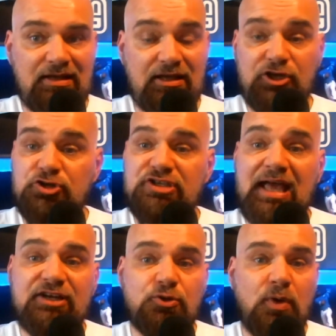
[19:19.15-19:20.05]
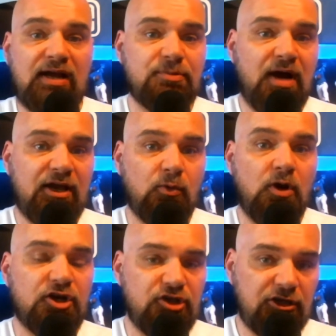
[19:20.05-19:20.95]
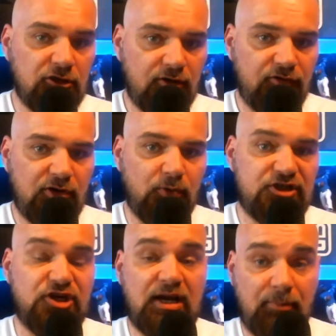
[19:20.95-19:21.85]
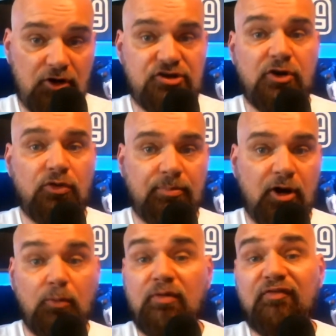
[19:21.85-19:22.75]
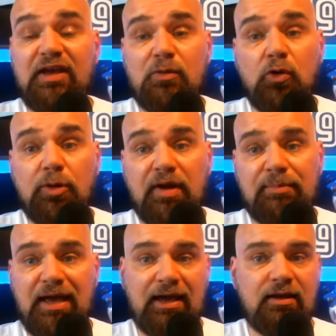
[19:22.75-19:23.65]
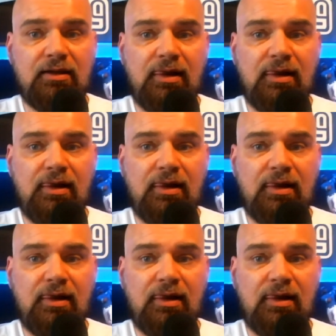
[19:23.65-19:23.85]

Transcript: You just add your ride to My Garage and you look for the green check mark to know the part will fit or your money back.